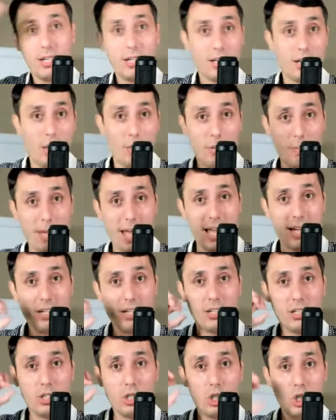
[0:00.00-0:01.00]
Coming
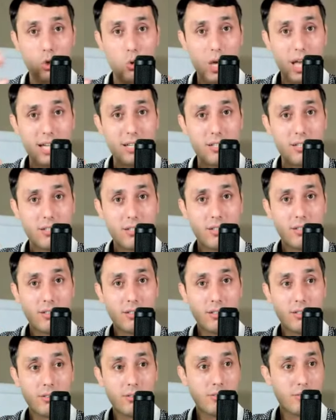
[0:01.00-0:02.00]
back, US,
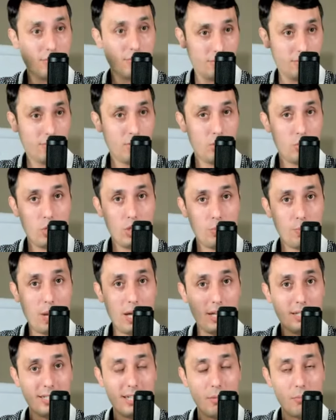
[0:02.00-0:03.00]
sweet
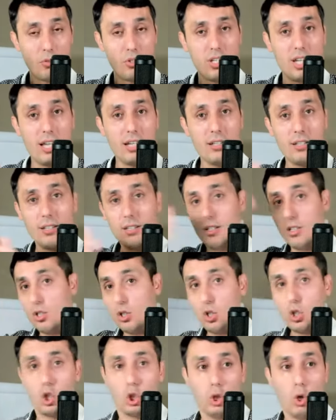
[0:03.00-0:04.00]
spot 10%,
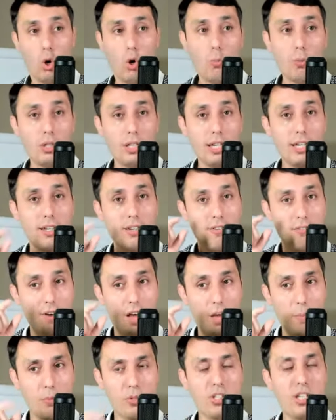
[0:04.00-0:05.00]
globally
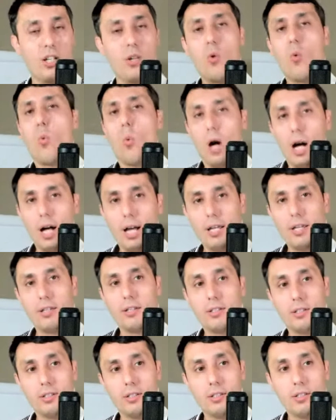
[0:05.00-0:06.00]
5%. Why?
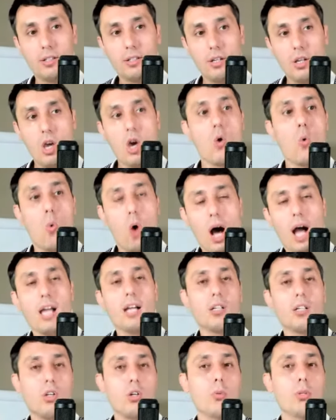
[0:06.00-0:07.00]
Why
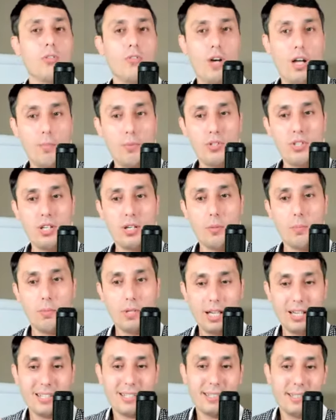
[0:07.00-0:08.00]
globally 5%?
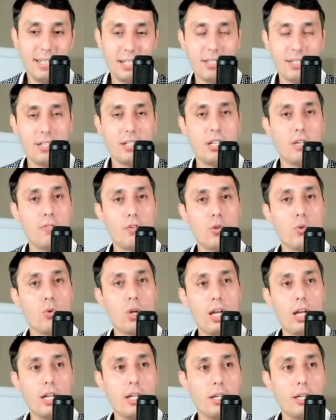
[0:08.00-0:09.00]
Because listen, if you're
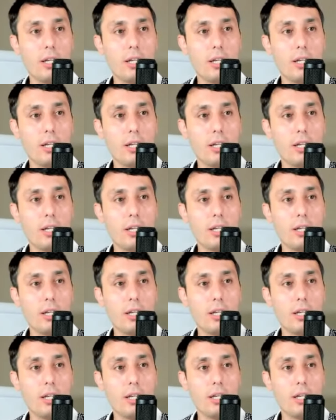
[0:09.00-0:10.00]
running business
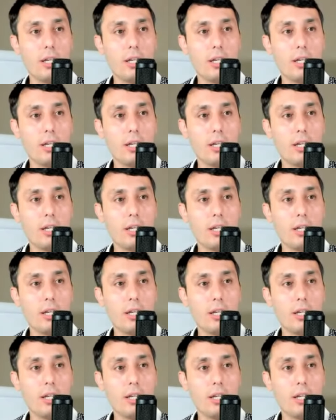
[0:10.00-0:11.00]
you
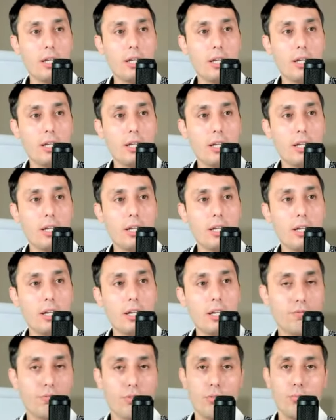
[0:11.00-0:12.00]
know, from, I don't
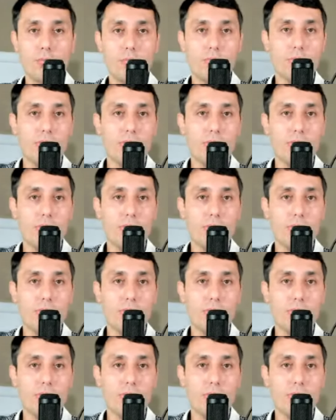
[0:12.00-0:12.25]
know, from